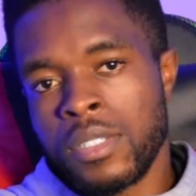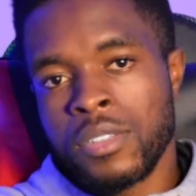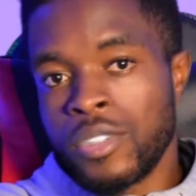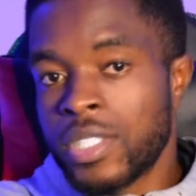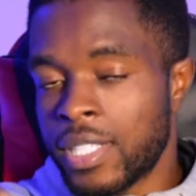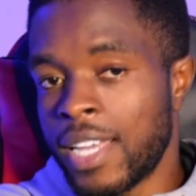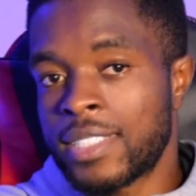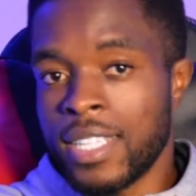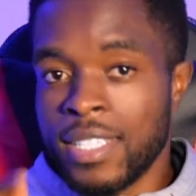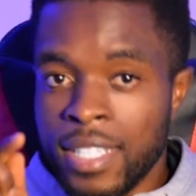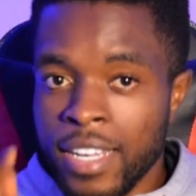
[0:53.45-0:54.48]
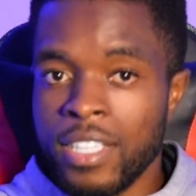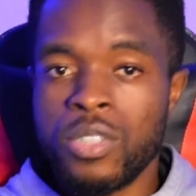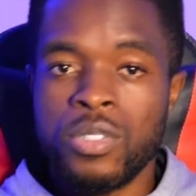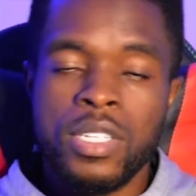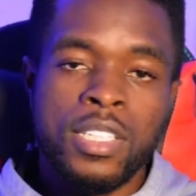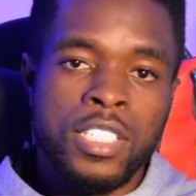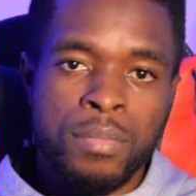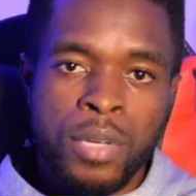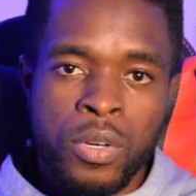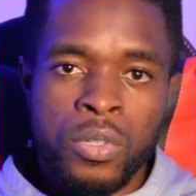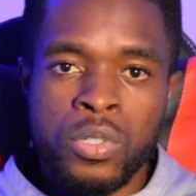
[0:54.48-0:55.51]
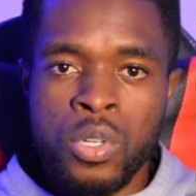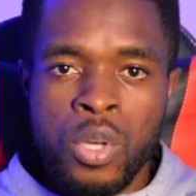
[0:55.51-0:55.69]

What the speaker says: The reason I said think you need is because